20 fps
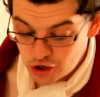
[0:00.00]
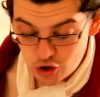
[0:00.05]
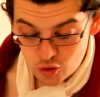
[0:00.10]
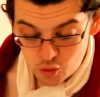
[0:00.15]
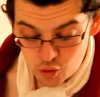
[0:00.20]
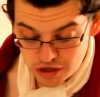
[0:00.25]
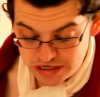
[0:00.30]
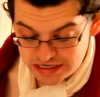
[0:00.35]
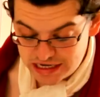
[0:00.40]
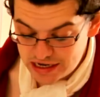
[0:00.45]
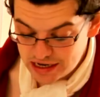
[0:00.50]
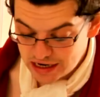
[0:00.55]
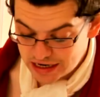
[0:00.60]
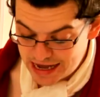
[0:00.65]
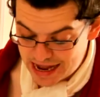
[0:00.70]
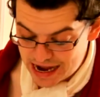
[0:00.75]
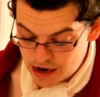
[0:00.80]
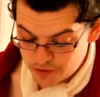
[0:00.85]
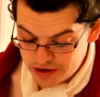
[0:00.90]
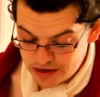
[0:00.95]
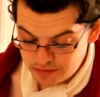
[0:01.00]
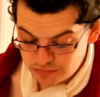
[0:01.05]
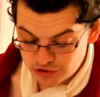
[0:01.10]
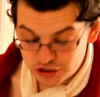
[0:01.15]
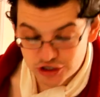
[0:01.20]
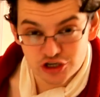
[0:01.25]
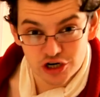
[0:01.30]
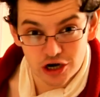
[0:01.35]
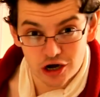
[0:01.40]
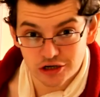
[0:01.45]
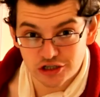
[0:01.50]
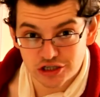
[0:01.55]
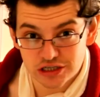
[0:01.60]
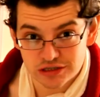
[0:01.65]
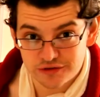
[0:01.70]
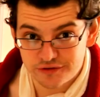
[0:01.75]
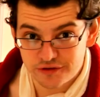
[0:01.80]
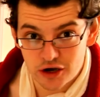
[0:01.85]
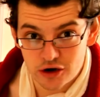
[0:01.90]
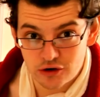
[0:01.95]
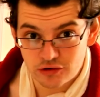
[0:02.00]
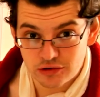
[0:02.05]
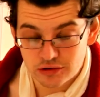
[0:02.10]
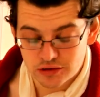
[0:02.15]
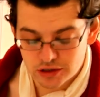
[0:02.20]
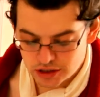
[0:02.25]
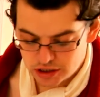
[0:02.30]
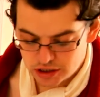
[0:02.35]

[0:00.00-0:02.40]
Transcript: Would he allow him to charge his phone?